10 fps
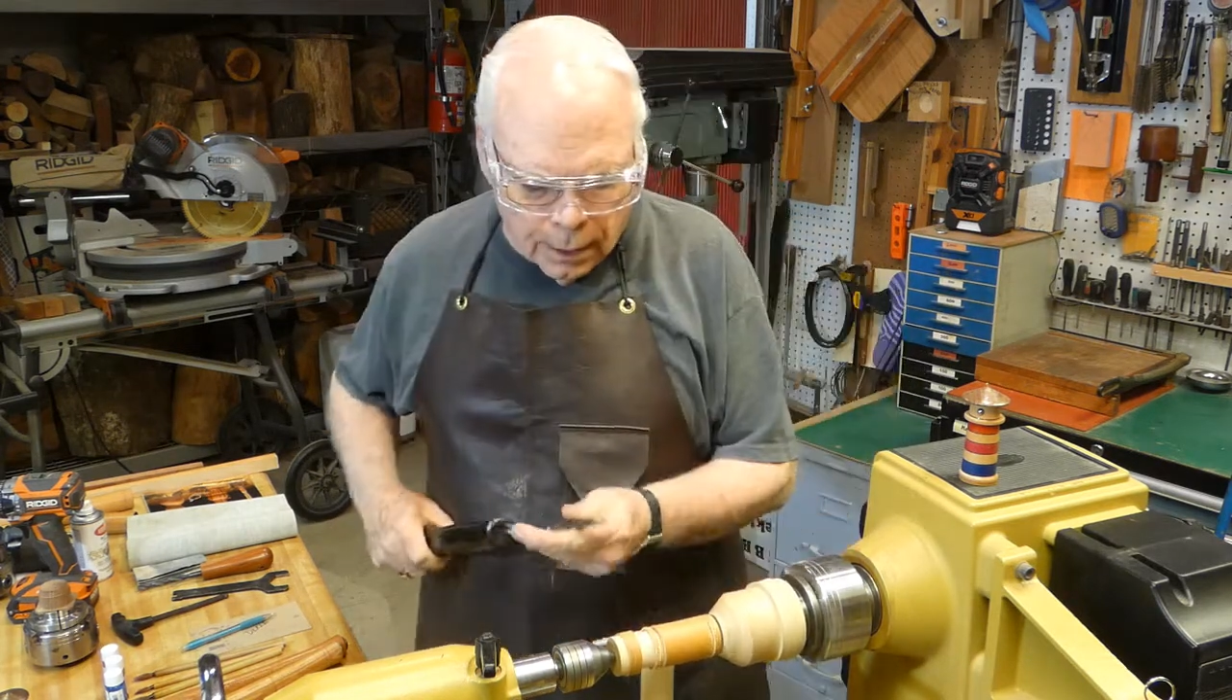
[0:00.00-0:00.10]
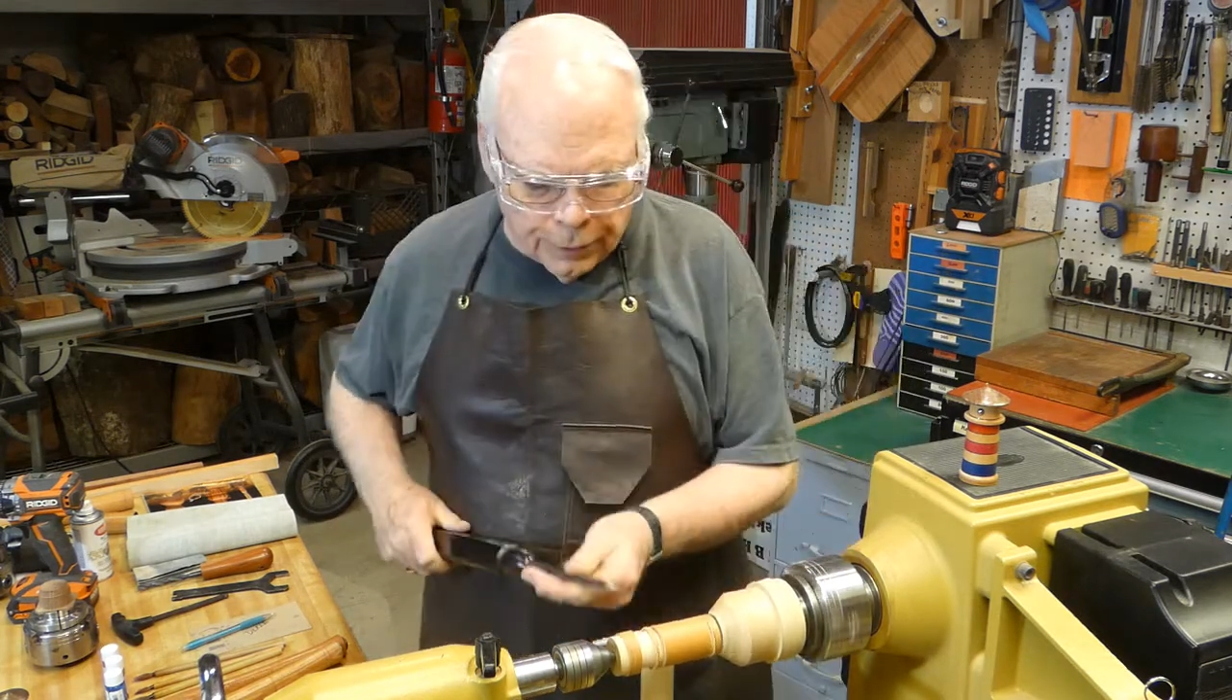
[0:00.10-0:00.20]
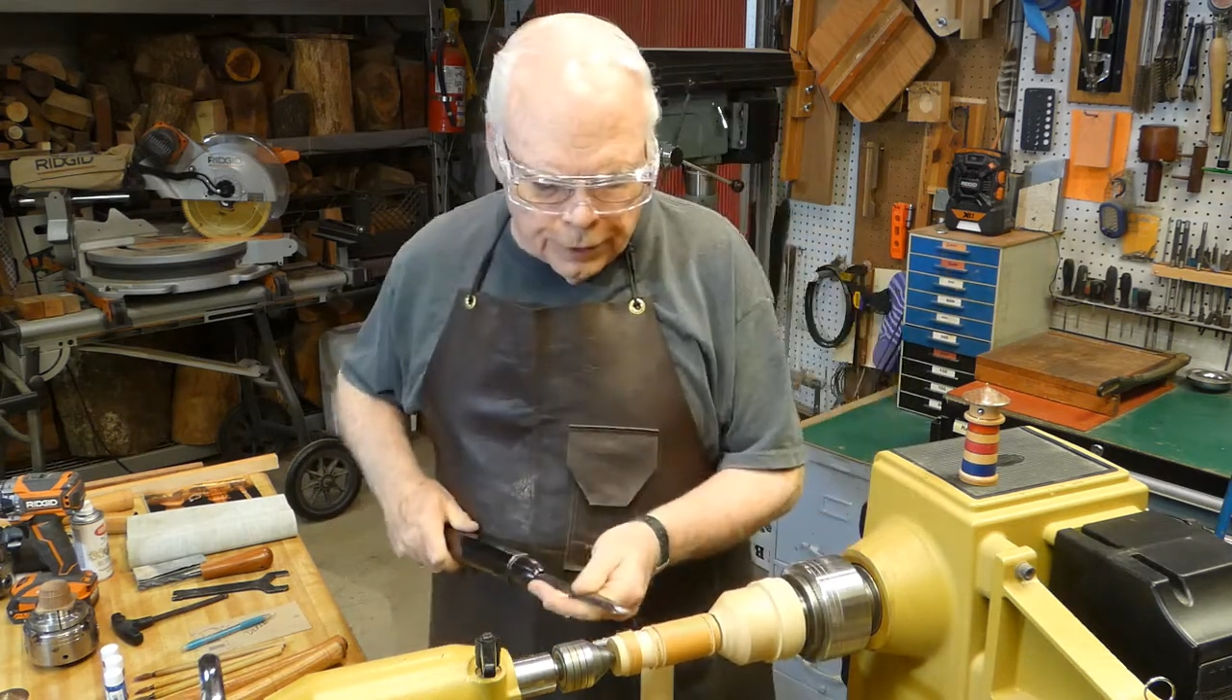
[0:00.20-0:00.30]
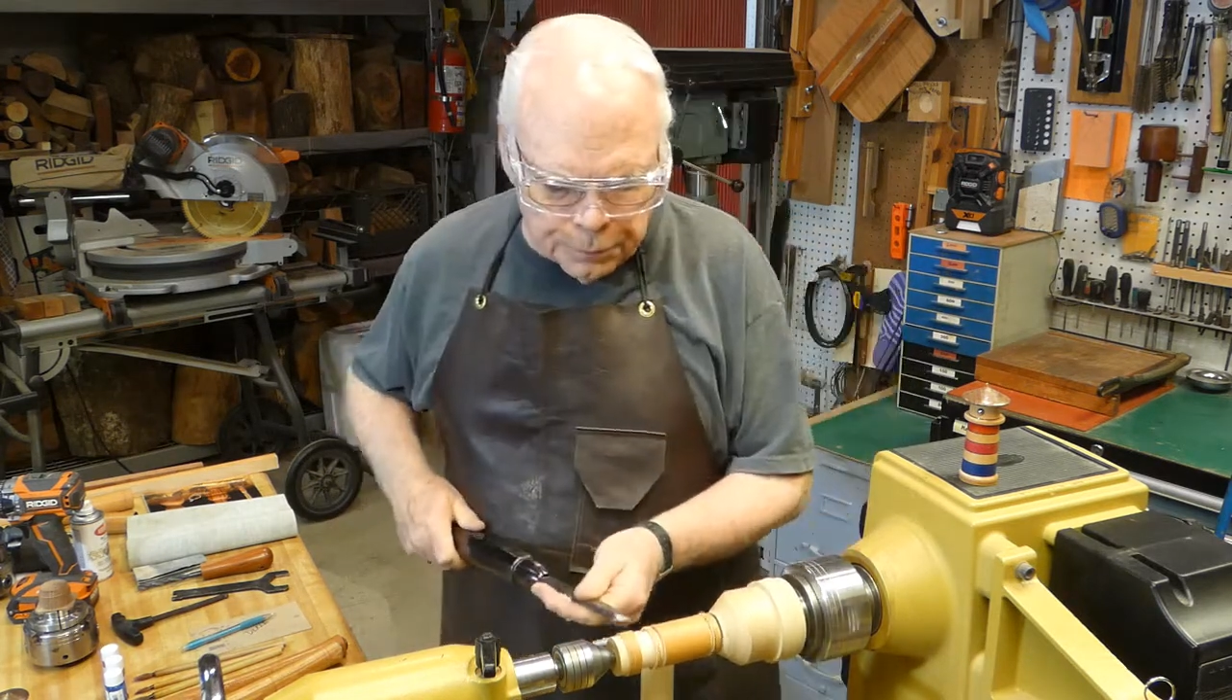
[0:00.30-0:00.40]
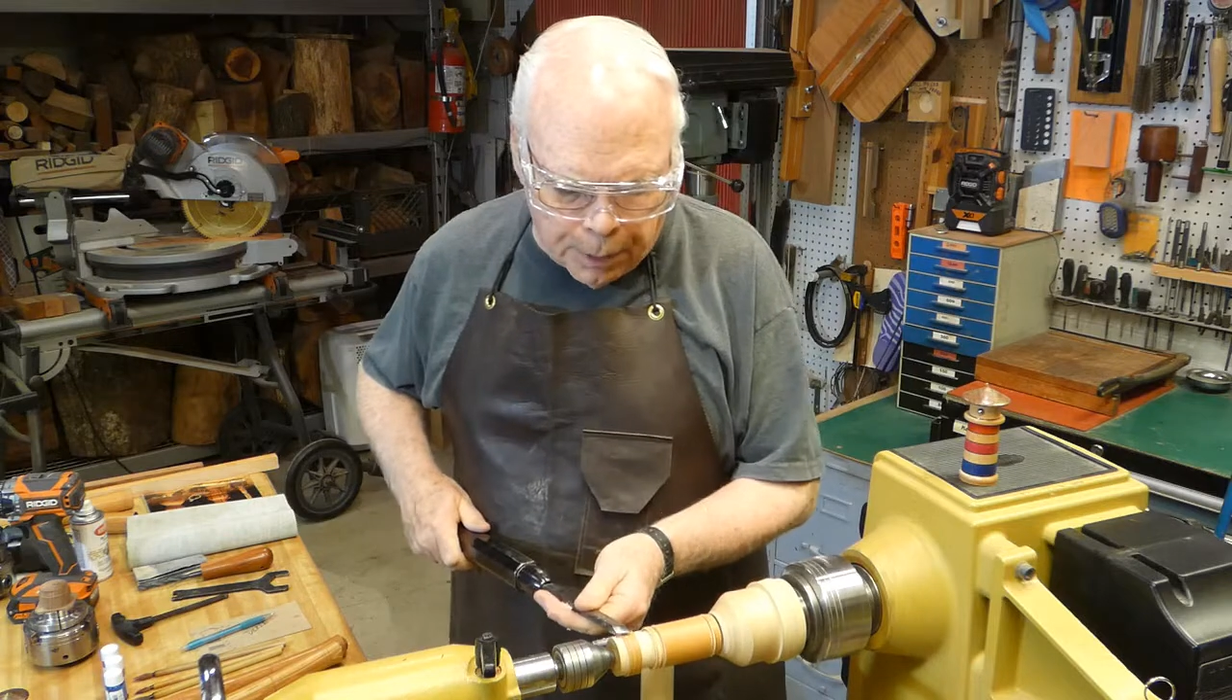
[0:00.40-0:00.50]

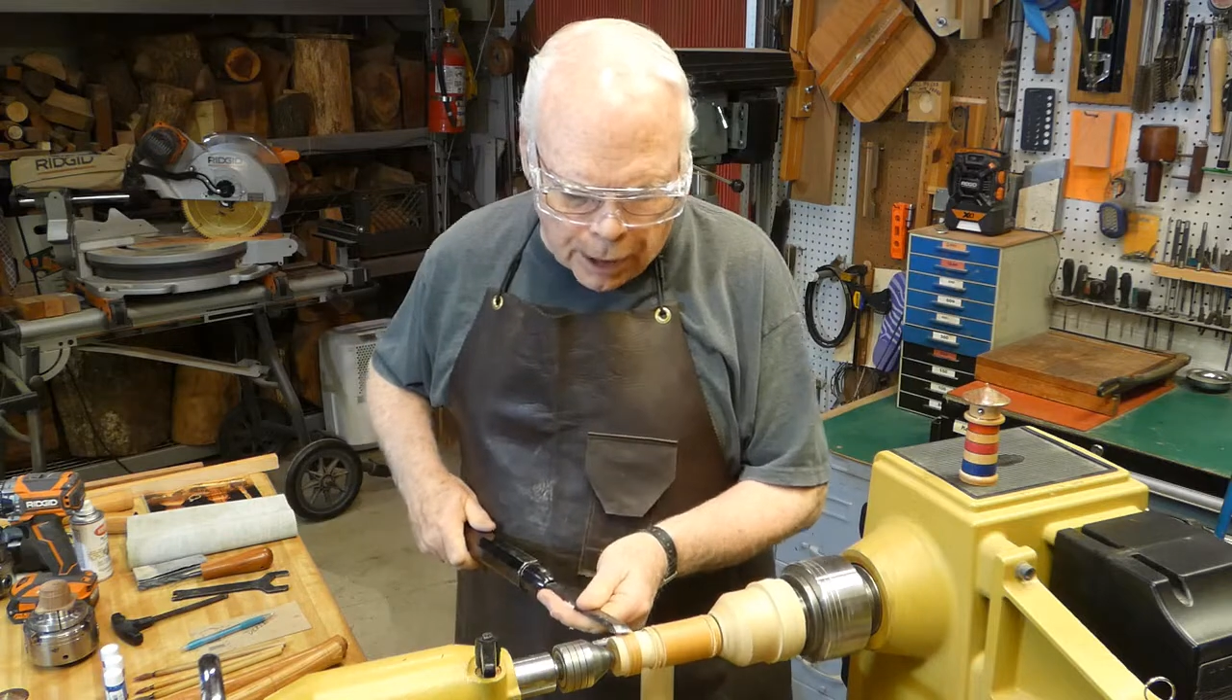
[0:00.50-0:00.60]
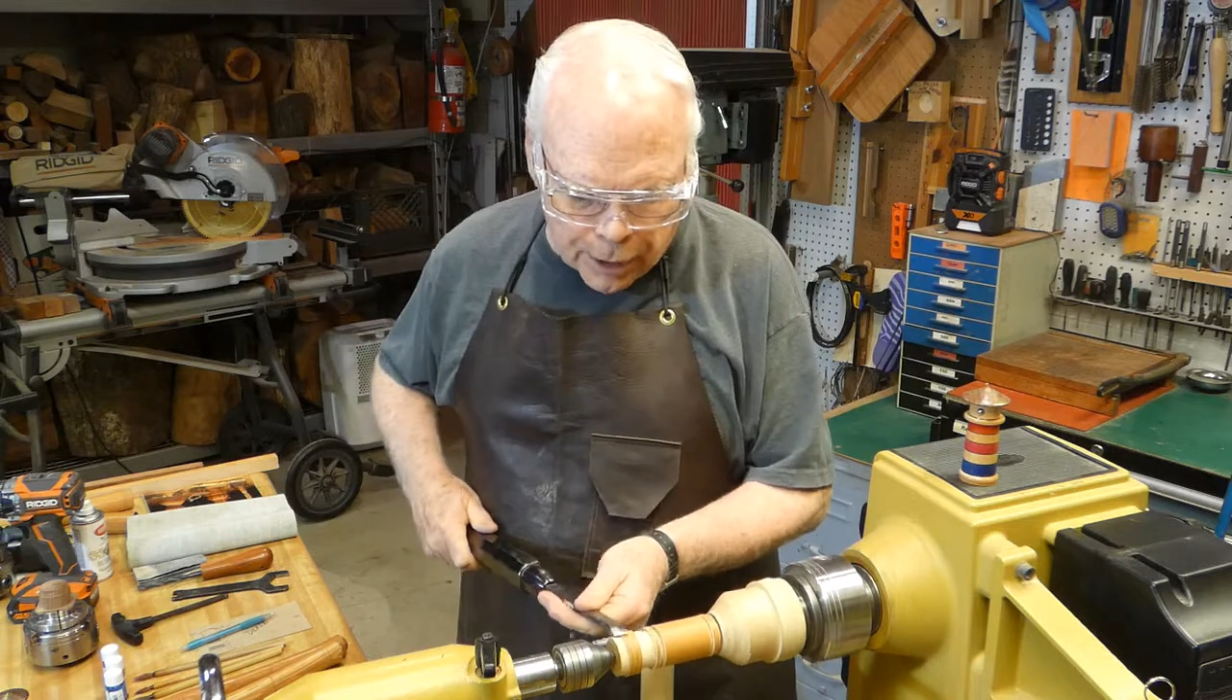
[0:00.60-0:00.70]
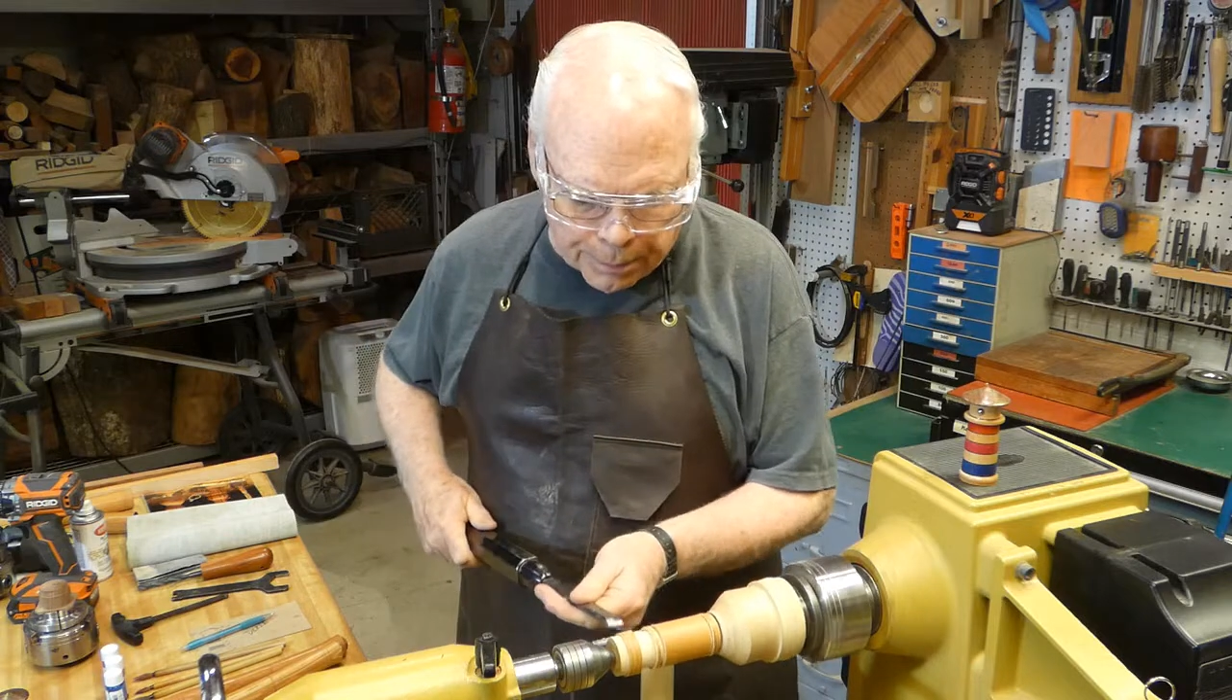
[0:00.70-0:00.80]
This part